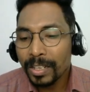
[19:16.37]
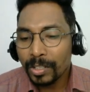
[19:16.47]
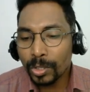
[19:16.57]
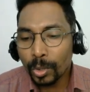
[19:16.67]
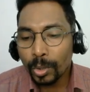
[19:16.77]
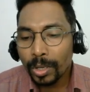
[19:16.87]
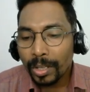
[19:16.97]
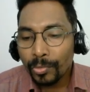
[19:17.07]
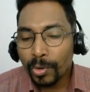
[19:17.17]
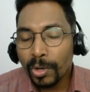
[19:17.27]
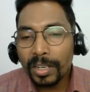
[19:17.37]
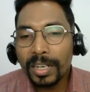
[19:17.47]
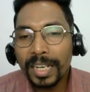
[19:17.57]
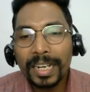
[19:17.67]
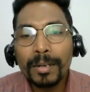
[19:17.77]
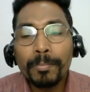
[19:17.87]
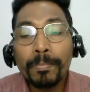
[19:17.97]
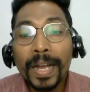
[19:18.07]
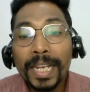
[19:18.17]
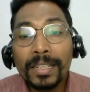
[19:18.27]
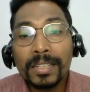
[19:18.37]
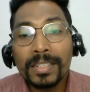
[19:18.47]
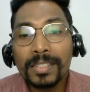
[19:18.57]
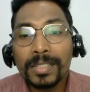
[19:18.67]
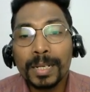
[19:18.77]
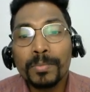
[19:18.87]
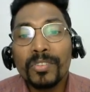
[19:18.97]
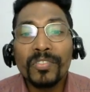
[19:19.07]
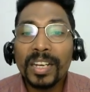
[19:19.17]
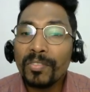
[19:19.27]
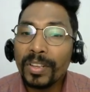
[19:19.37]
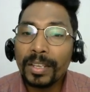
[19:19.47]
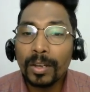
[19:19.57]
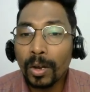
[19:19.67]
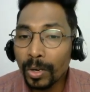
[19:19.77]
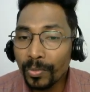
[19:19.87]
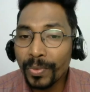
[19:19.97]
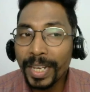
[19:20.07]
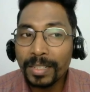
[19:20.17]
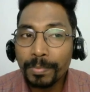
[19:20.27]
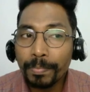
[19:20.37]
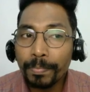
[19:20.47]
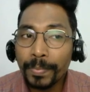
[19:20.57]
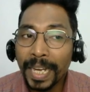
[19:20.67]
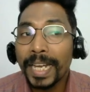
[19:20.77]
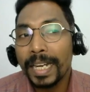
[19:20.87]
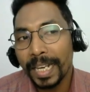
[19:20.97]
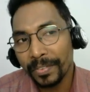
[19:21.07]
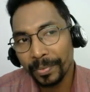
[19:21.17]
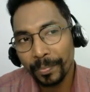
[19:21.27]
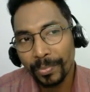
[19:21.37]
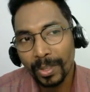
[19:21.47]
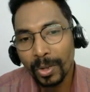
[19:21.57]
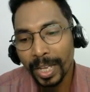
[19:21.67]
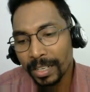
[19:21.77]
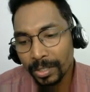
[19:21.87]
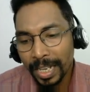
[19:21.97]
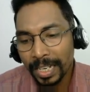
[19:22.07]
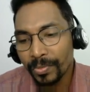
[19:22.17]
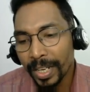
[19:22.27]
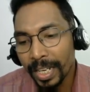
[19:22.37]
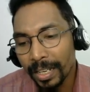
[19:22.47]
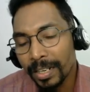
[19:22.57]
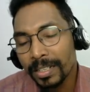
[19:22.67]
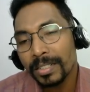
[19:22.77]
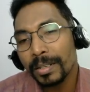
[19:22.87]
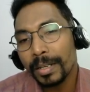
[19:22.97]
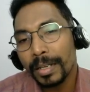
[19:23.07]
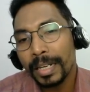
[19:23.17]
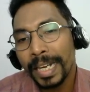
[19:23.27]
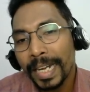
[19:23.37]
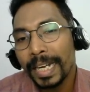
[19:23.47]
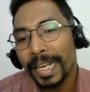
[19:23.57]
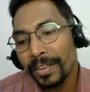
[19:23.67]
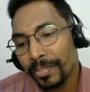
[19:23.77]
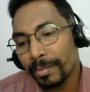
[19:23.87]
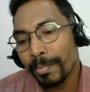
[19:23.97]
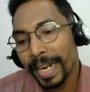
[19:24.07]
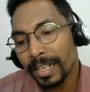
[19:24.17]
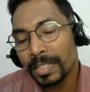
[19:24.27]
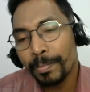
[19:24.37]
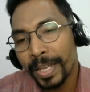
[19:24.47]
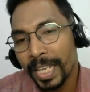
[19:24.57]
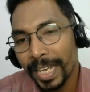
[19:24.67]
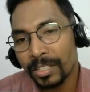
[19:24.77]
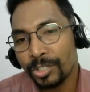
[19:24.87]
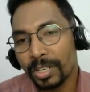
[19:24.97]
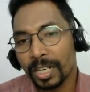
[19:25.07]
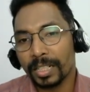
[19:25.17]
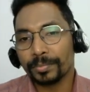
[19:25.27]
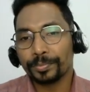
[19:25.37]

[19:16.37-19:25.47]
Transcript: So work done by the system will be always negative. Okay. So that's why it is negative minus P external.